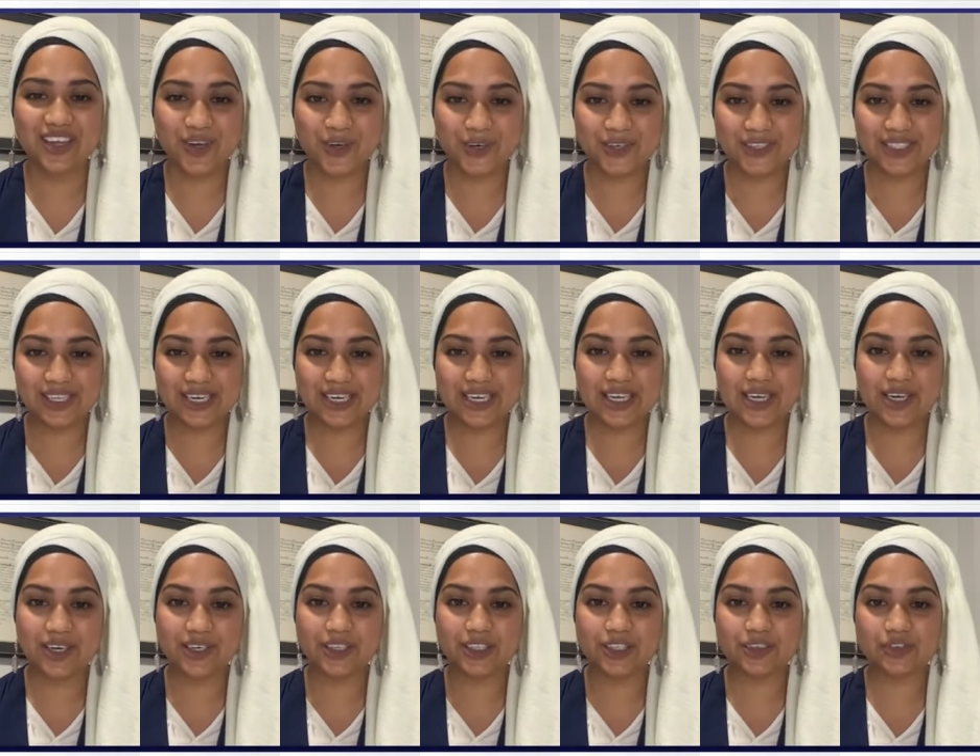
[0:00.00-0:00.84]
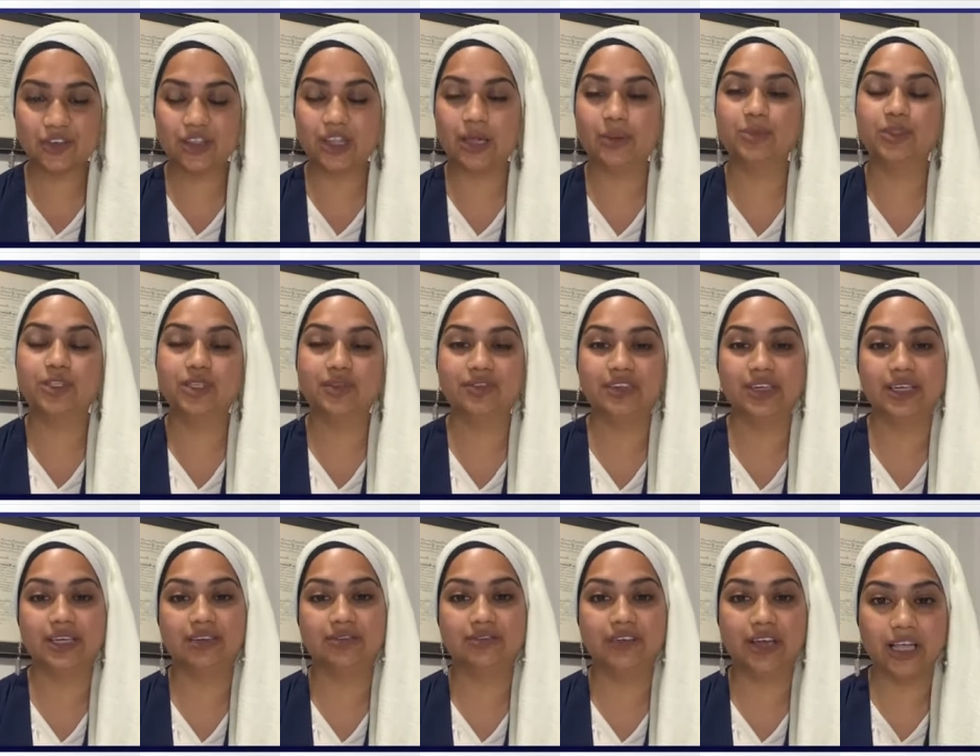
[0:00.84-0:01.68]
years and years for them to
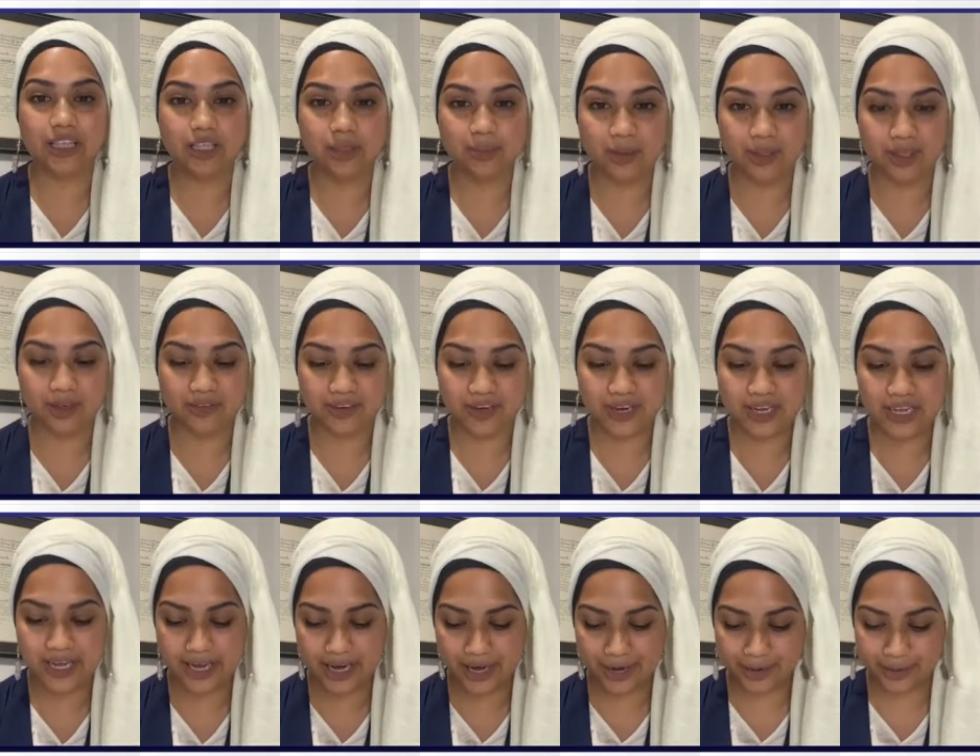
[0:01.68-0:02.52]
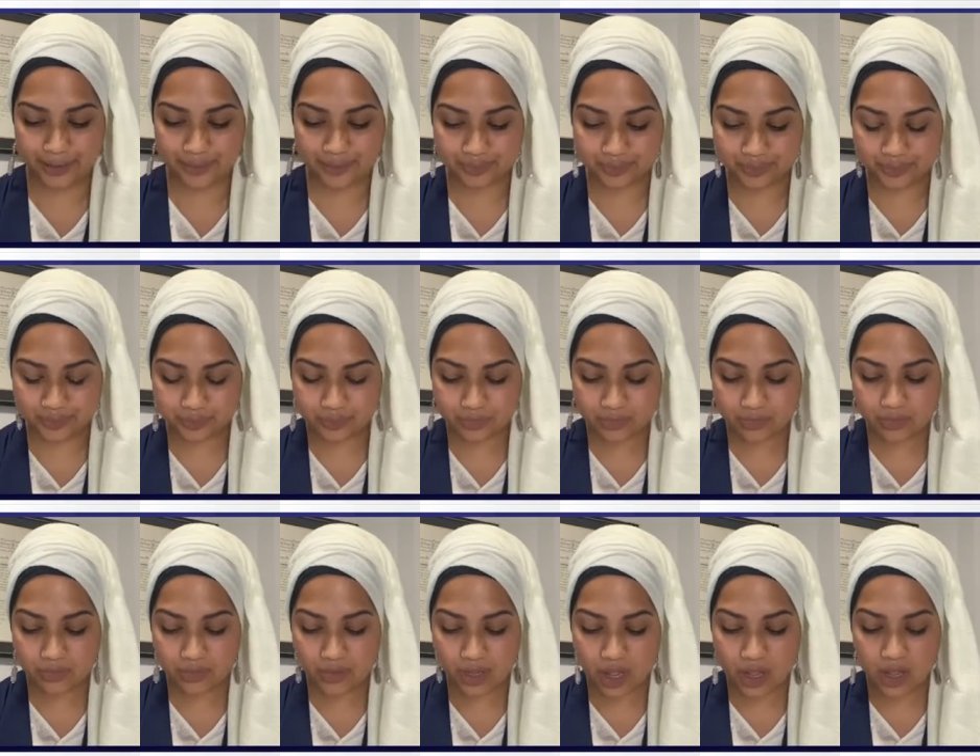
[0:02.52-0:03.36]
be available over here.
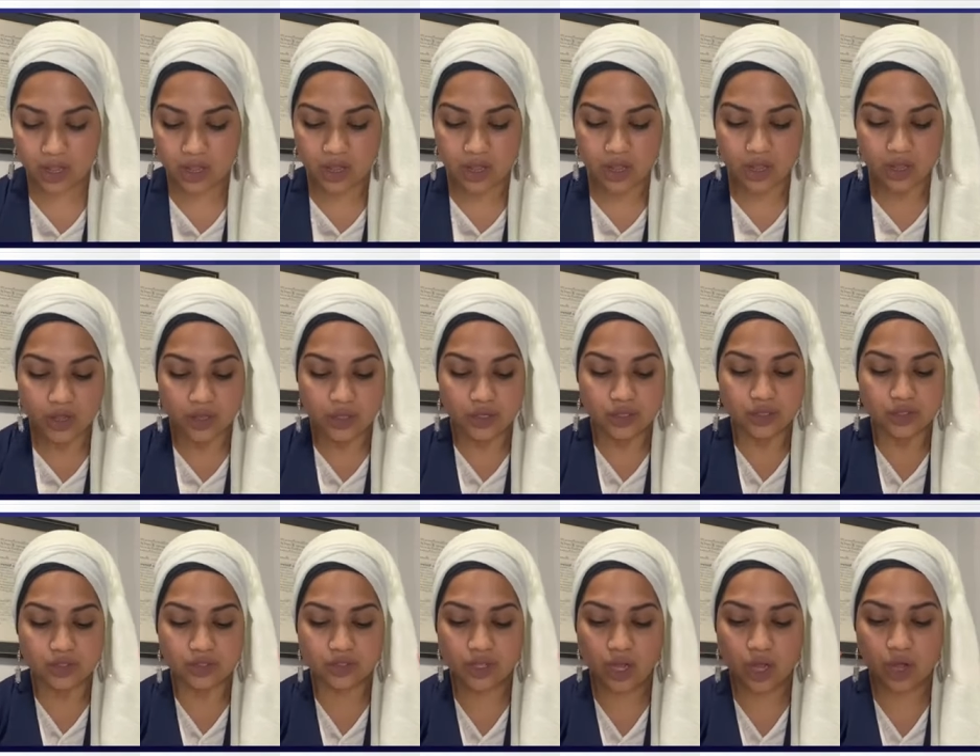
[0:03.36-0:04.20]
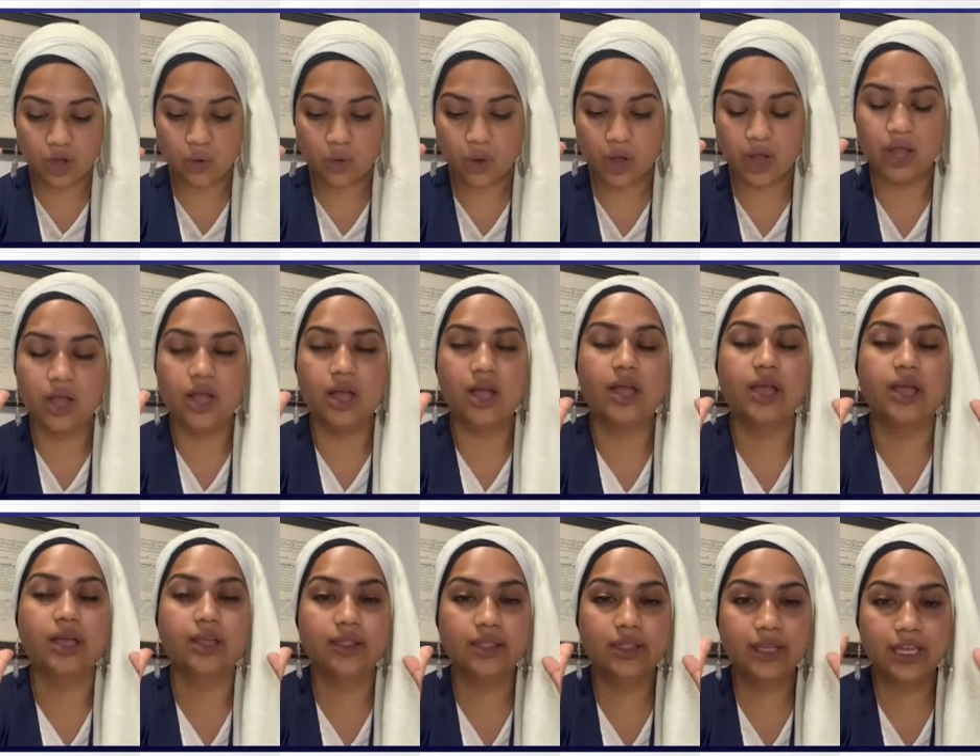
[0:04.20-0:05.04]
So
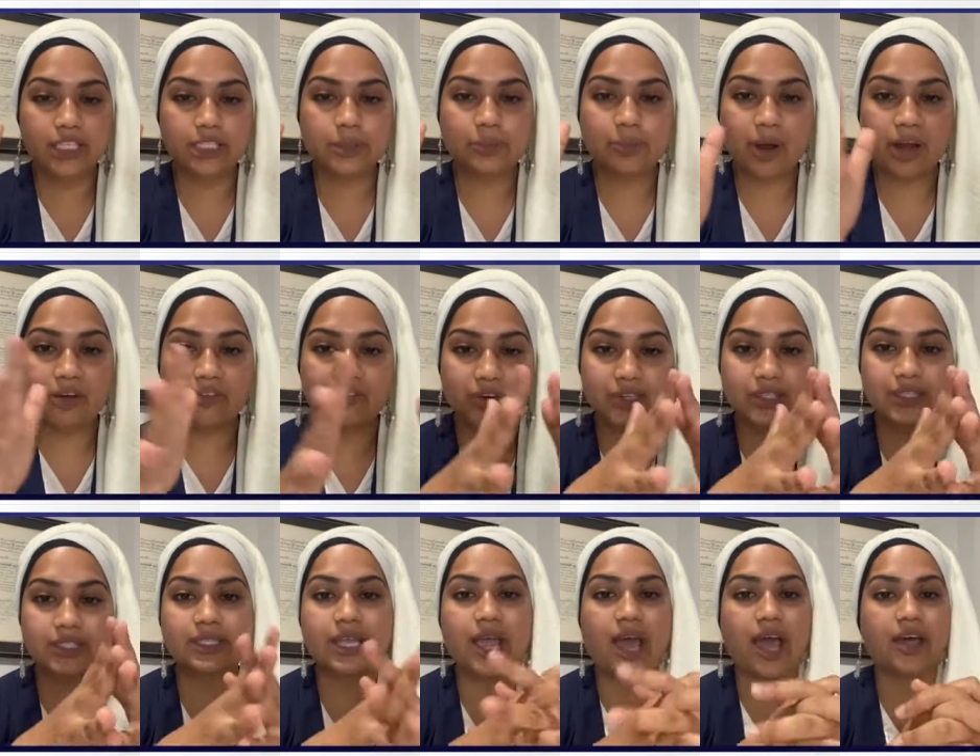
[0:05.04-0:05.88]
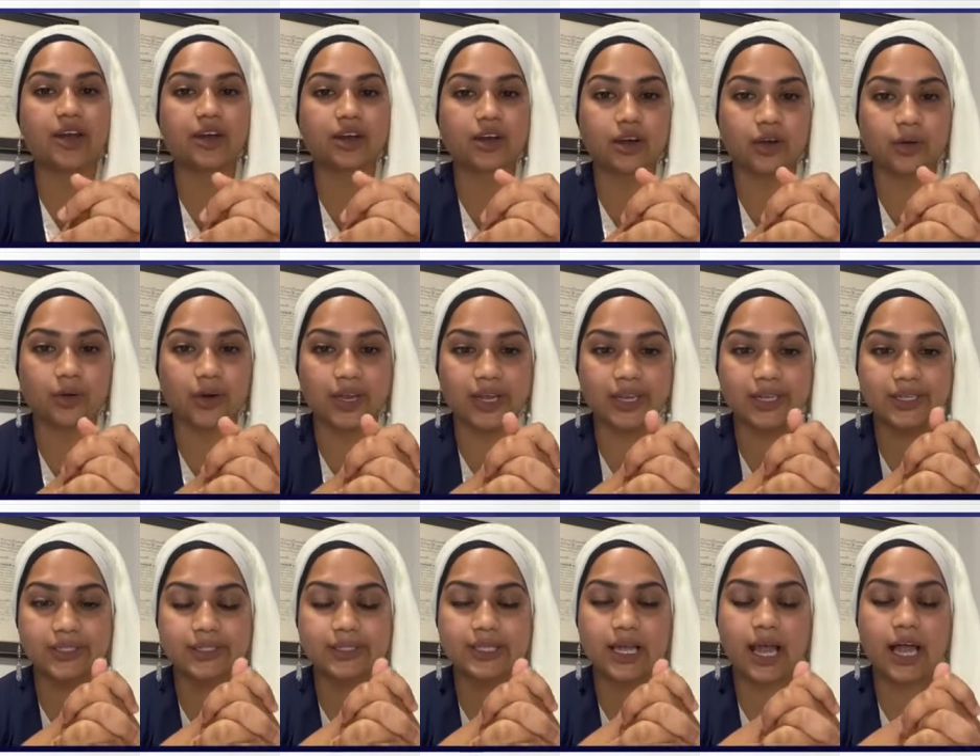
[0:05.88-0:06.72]
these preference
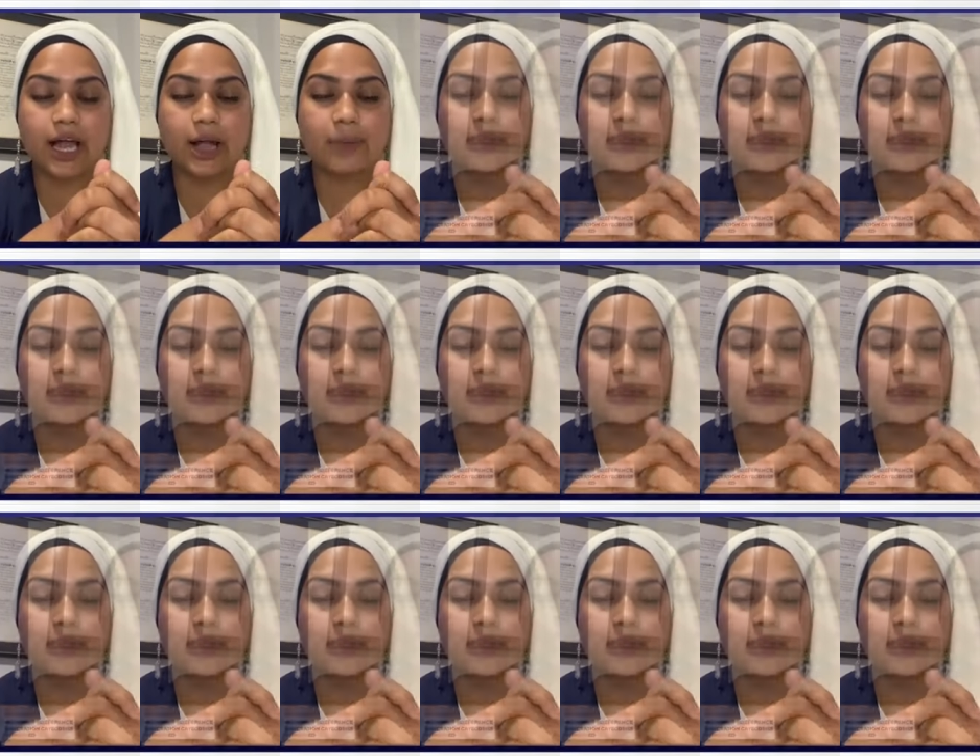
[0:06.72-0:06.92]
categories,